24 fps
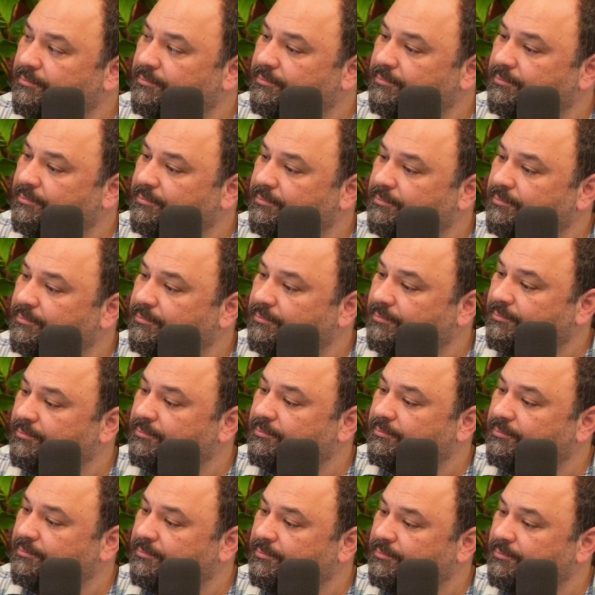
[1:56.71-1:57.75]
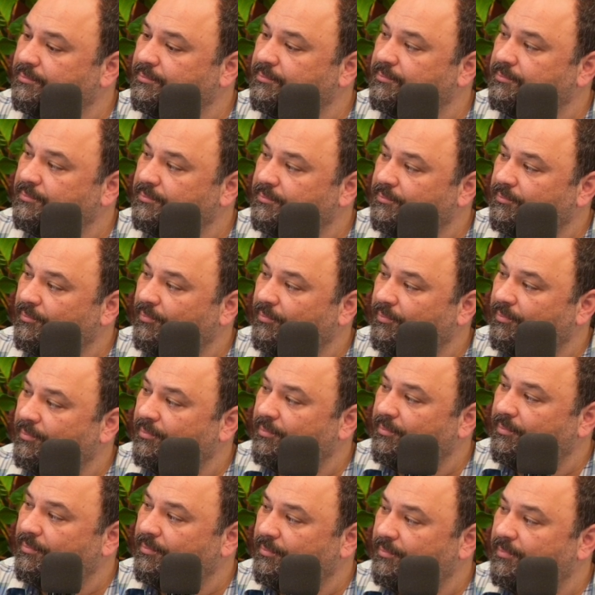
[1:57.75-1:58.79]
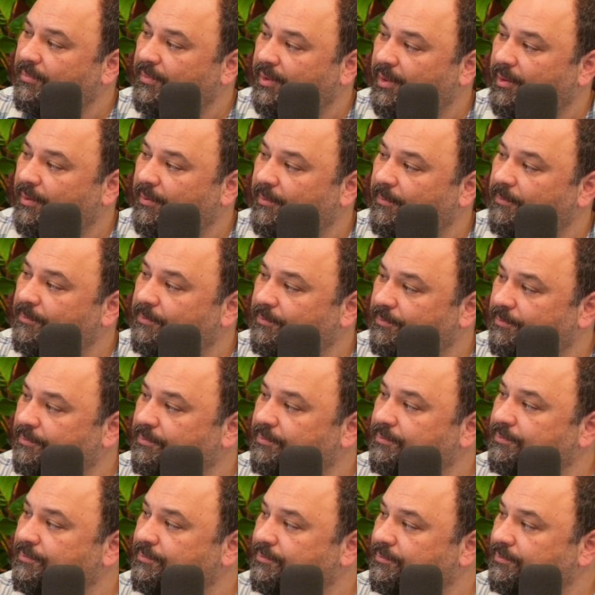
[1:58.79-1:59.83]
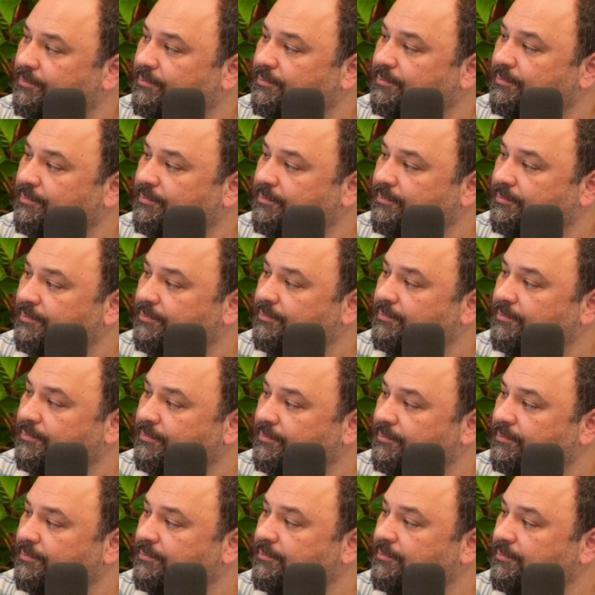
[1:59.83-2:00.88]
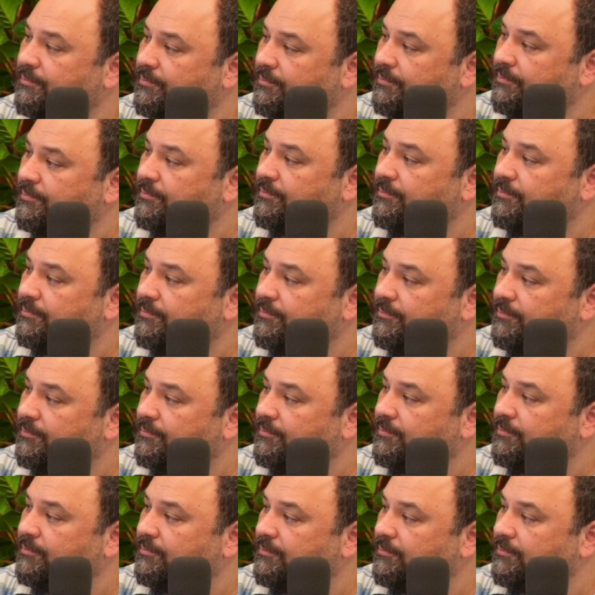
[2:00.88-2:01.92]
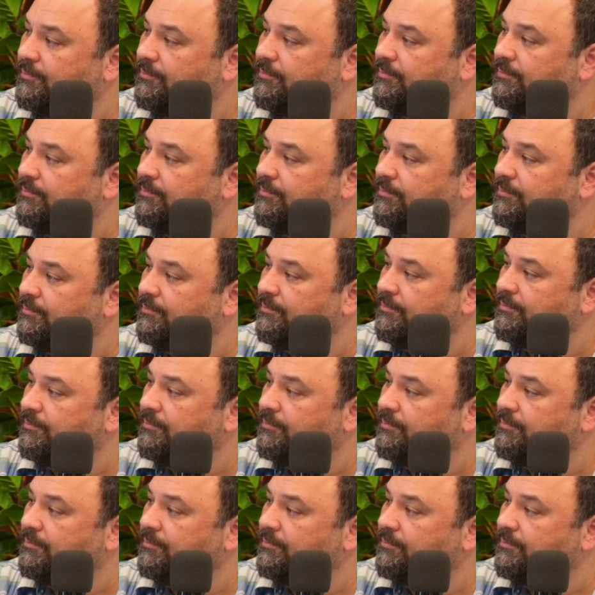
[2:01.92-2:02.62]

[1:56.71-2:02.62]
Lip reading: No words are spoken by the person on screen.